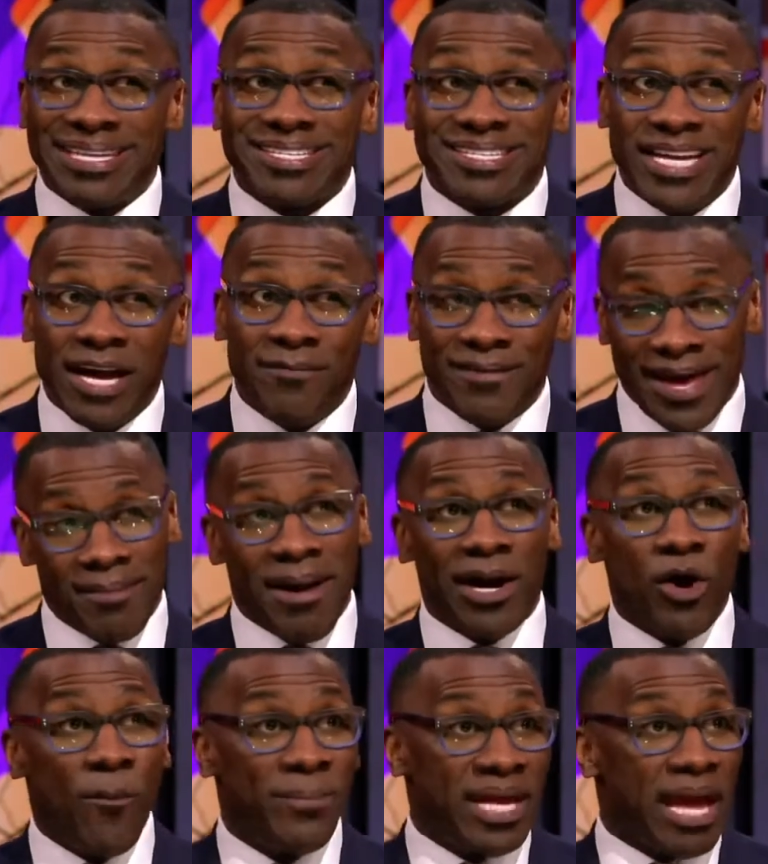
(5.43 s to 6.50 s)
I stiff? Am I
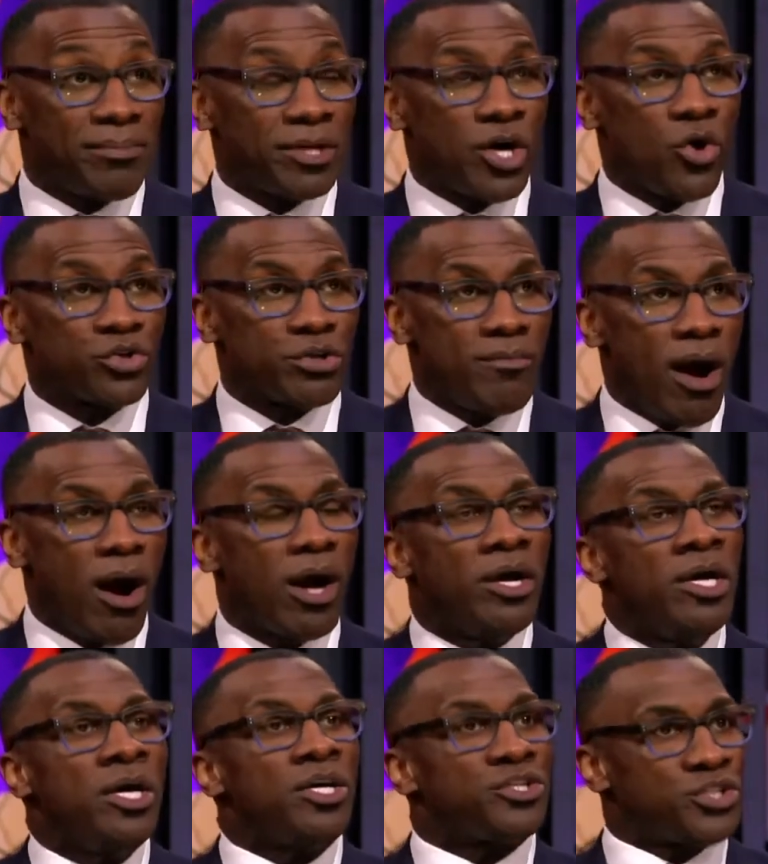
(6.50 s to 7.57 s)
going to be able to go tomorrow?
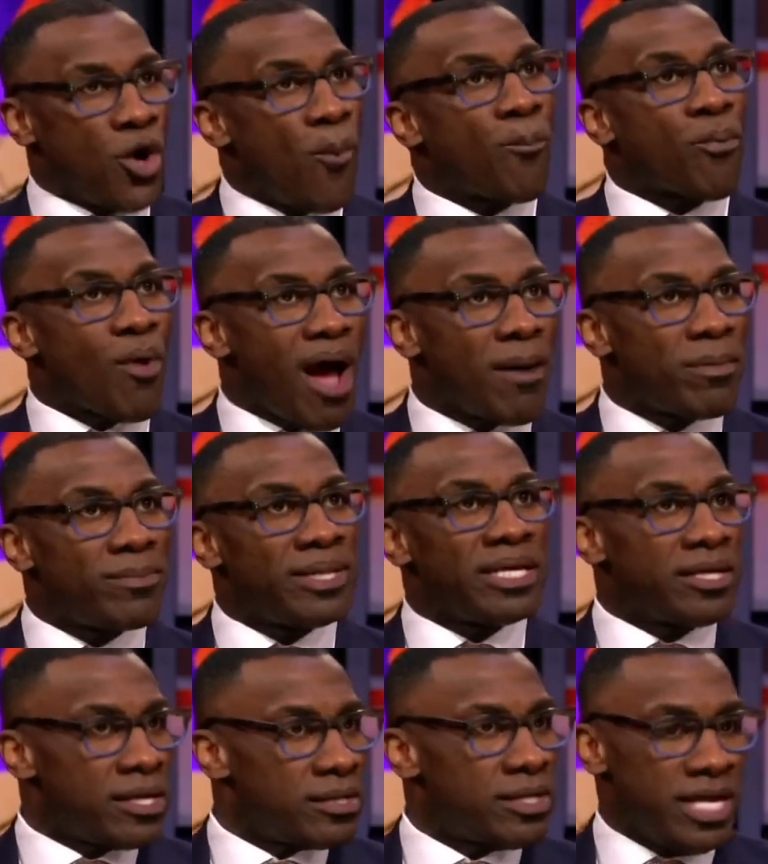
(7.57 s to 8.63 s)
So
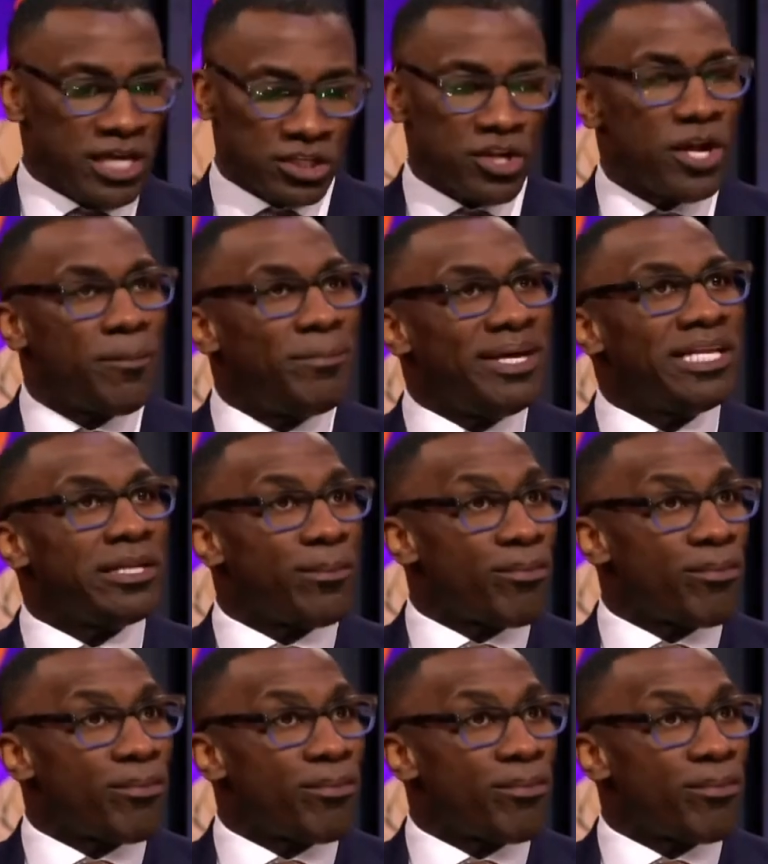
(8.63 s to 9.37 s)
probably it's going to be